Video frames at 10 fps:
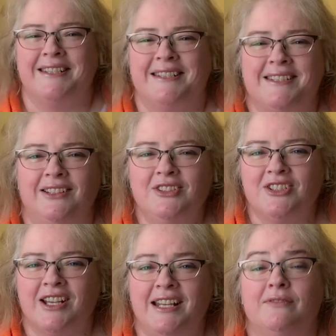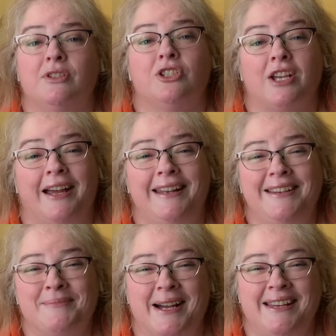the sunshine if it's shining
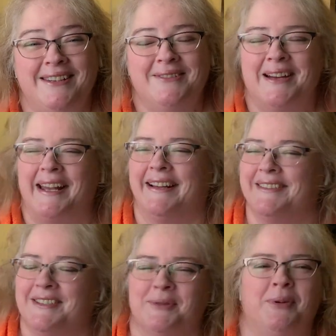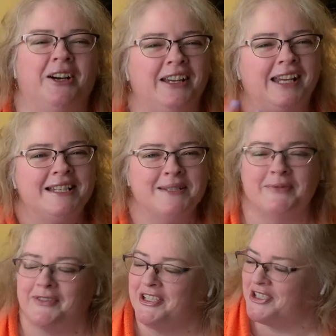by you, or head out into the park and get some
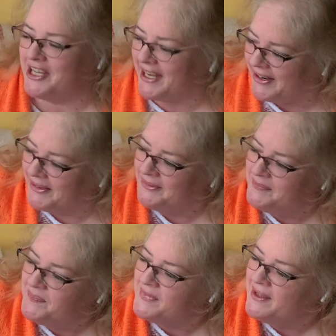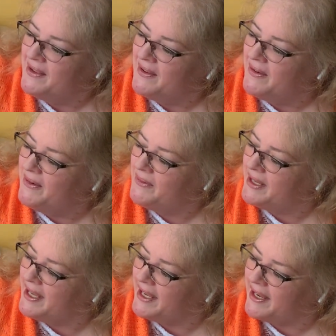fresh air.
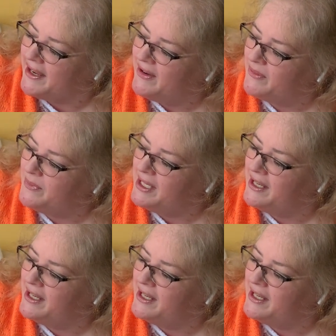Okay, here we